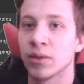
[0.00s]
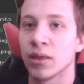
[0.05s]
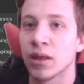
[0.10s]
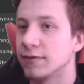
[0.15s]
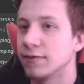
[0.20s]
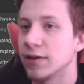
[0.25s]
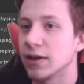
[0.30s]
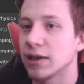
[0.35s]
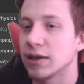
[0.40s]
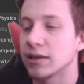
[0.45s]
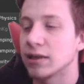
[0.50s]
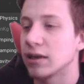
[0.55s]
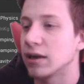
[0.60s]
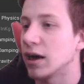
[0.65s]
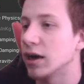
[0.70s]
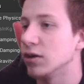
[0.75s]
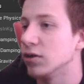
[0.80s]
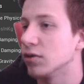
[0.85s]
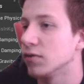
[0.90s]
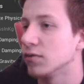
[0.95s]
The thing is that
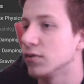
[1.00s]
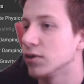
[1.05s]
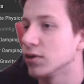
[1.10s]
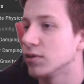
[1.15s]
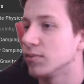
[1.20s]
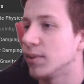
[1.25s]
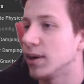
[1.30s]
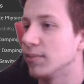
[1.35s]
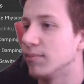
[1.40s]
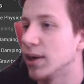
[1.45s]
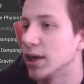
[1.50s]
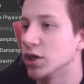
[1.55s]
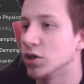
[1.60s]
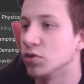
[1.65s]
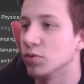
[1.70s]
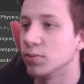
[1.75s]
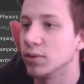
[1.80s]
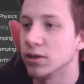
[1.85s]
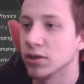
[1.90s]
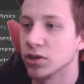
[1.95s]
I don't want my mesh
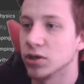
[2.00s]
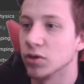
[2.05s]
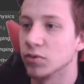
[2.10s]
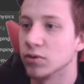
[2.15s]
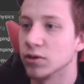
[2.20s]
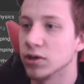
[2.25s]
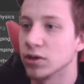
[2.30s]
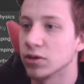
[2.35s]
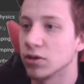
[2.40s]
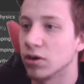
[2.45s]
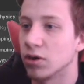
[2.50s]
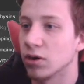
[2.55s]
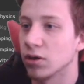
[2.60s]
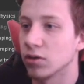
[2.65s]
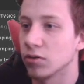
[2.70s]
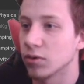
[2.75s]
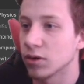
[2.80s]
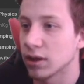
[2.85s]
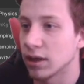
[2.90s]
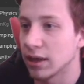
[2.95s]
to be so destroyed. It
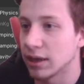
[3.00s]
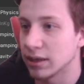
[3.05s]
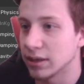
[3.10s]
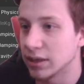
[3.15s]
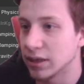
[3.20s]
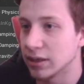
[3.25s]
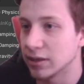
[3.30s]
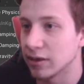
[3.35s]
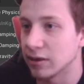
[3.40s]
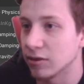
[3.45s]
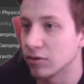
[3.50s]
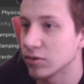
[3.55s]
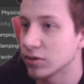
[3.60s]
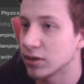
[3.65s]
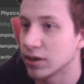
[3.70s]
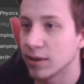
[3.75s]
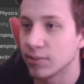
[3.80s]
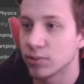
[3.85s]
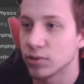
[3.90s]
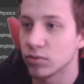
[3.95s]
looks like this. It
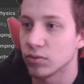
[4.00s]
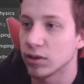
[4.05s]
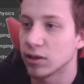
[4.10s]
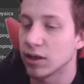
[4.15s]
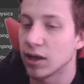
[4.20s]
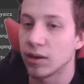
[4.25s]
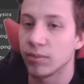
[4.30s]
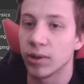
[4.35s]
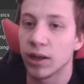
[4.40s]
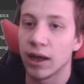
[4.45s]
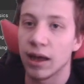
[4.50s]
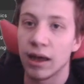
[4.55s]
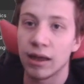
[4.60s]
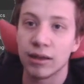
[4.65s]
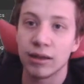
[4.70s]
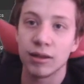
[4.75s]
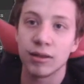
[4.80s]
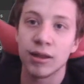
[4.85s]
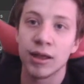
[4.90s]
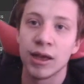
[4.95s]
looks absolutely terrible. I
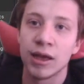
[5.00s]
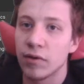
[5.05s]
hate it.